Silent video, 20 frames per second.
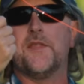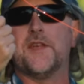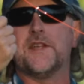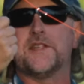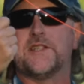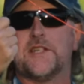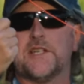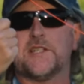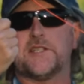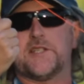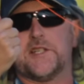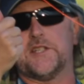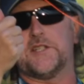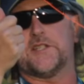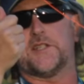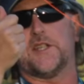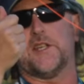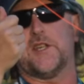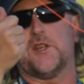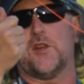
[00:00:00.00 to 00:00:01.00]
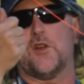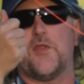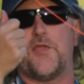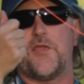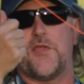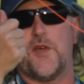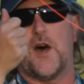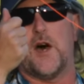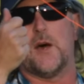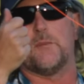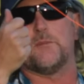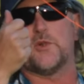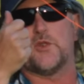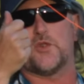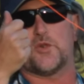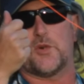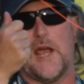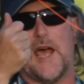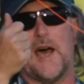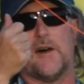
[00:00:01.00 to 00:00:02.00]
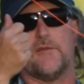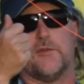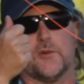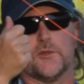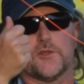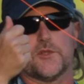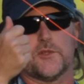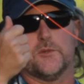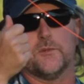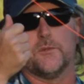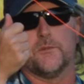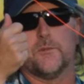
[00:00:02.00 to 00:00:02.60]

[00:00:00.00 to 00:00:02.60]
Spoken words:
The distance that your thumb travels